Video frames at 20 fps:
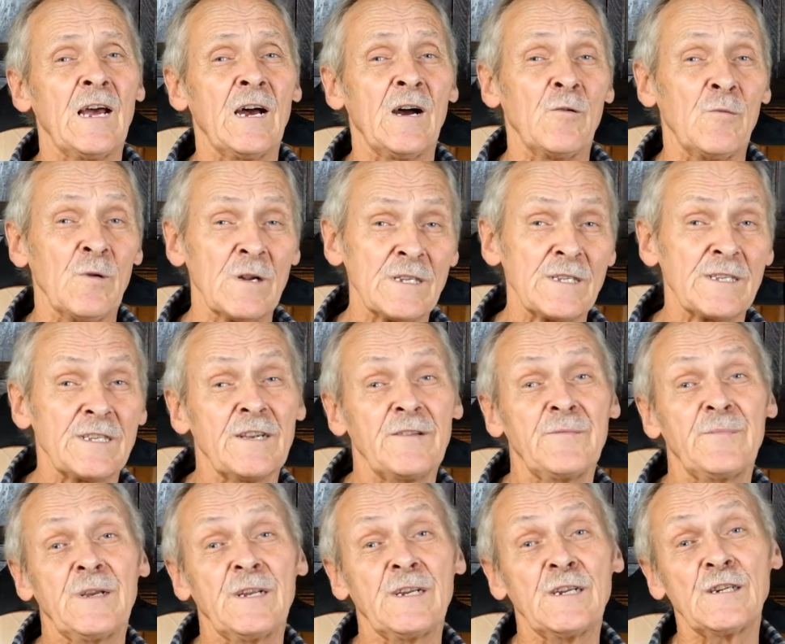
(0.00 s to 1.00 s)
Once they've
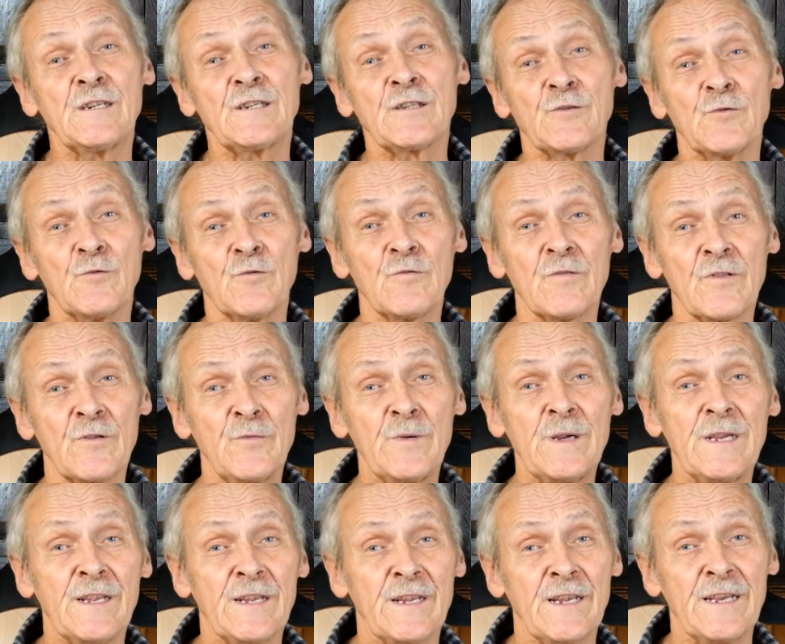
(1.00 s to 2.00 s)
been installed, the
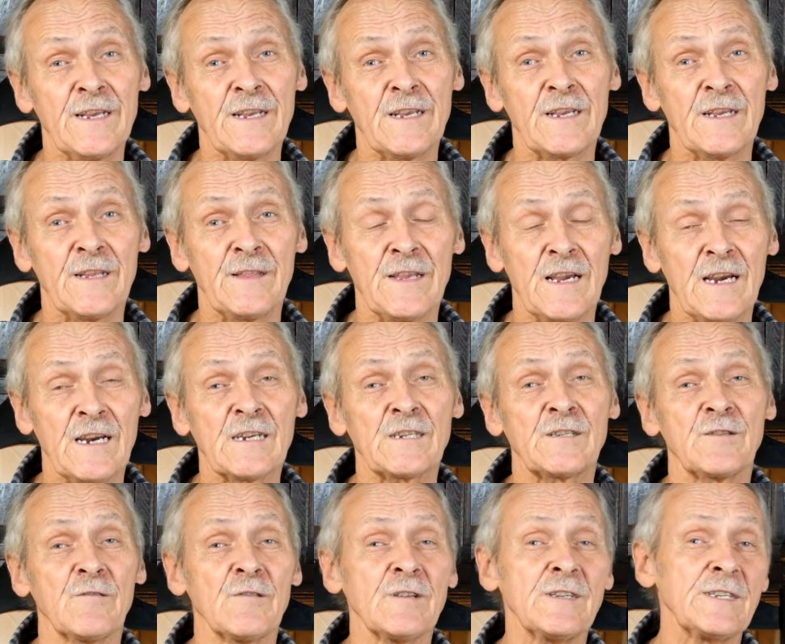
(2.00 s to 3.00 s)
weak link in the
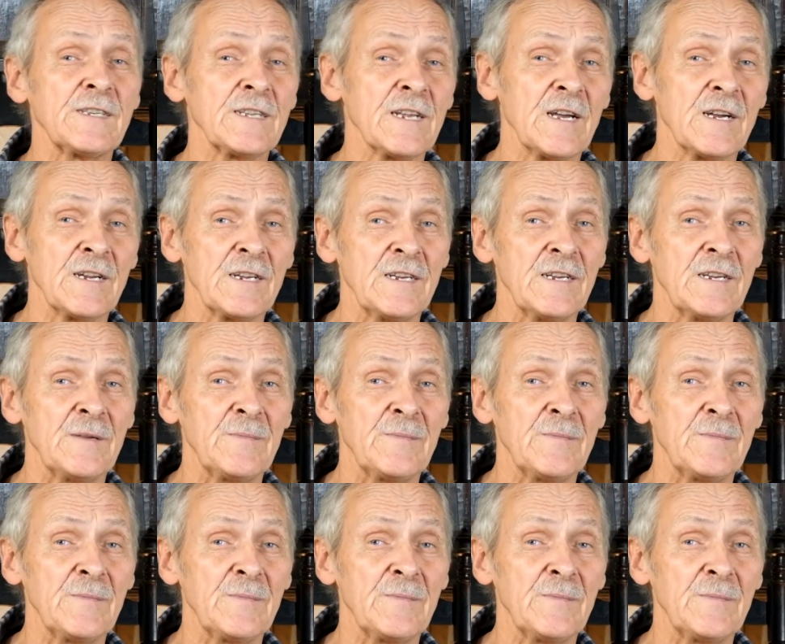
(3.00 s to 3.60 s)
axle is likely to